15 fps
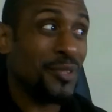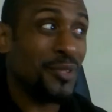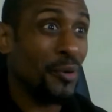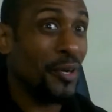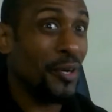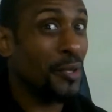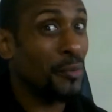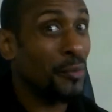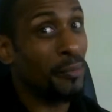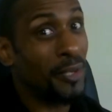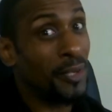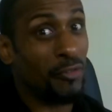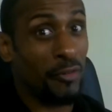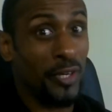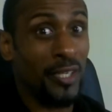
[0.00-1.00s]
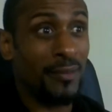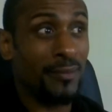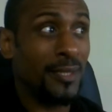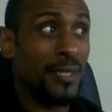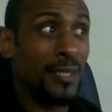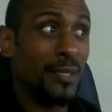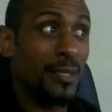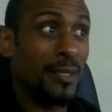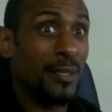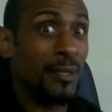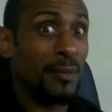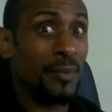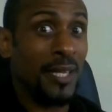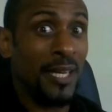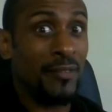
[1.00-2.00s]
Sorry to kill the mystery,
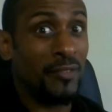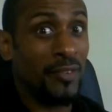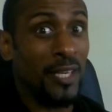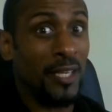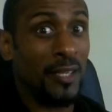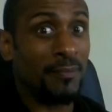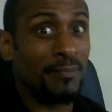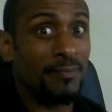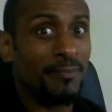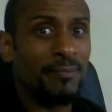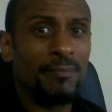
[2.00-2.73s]
but that's it.